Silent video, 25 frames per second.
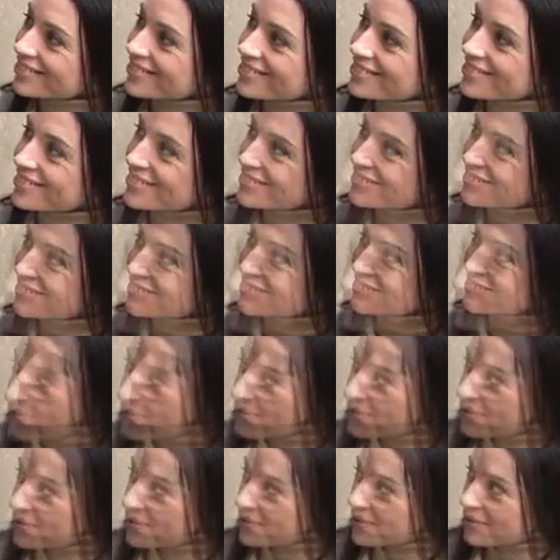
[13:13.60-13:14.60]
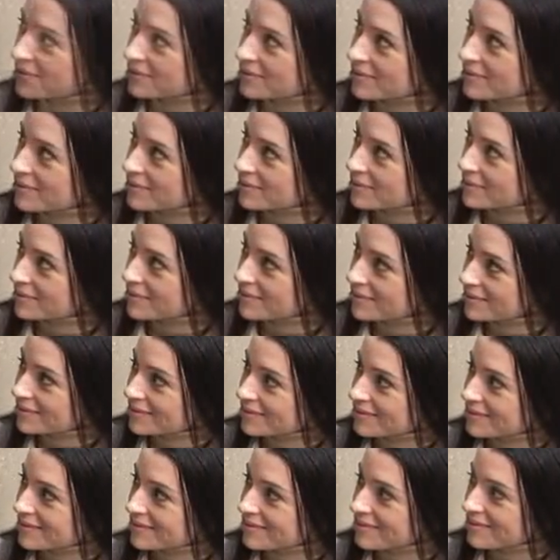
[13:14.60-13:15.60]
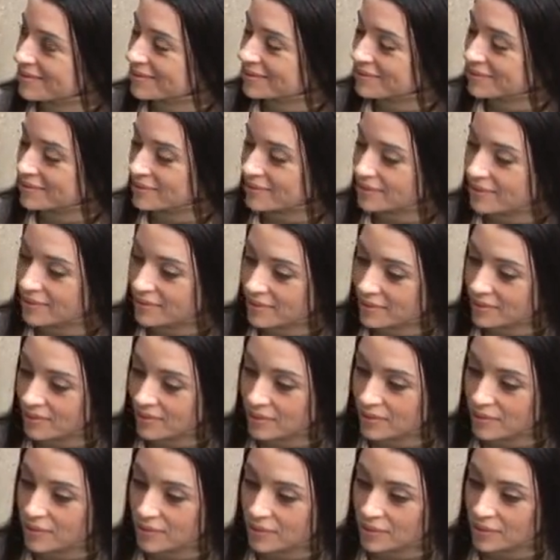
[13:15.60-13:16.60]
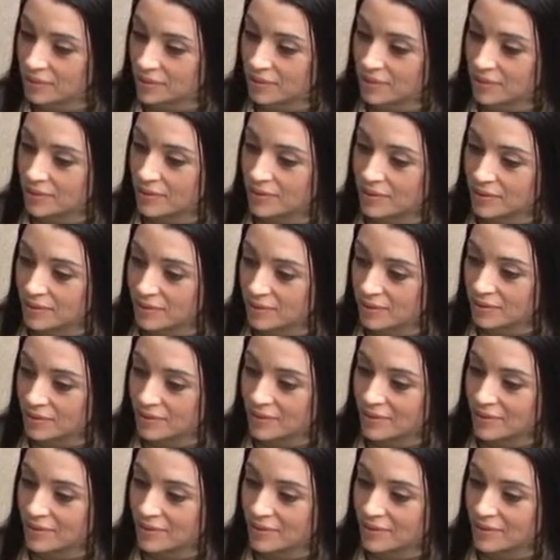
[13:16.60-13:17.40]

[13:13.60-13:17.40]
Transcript: This person isn't speaking.